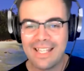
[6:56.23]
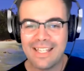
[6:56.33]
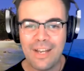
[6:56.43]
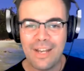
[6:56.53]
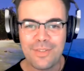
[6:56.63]

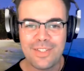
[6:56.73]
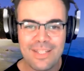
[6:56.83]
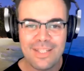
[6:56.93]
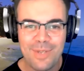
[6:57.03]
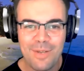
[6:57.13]
Yeah, it was
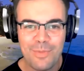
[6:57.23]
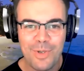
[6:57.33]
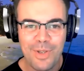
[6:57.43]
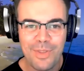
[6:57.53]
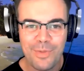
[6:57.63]
nice when I was
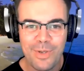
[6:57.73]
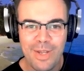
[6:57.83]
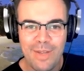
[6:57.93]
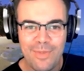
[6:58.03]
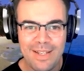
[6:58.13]
walking through and
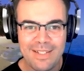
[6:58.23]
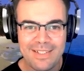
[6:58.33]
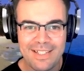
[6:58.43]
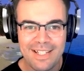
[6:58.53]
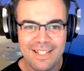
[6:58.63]
I found
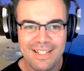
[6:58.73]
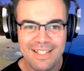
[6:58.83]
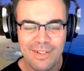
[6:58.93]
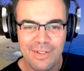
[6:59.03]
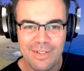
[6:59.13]

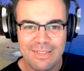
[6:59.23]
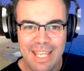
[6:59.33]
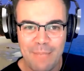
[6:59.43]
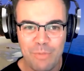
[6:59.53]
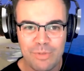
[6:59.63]
on a
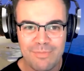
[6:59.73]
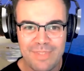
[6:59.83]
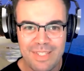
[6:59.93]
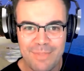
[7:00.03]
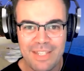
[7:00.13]
table
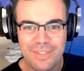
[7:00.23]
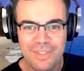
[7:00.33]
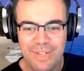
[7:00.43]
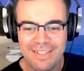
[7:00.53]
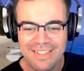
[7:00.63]
some
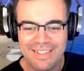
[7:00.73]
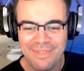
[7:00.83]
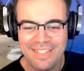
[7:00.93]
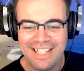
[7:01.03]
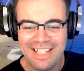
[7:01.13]
sunscreen that was sitting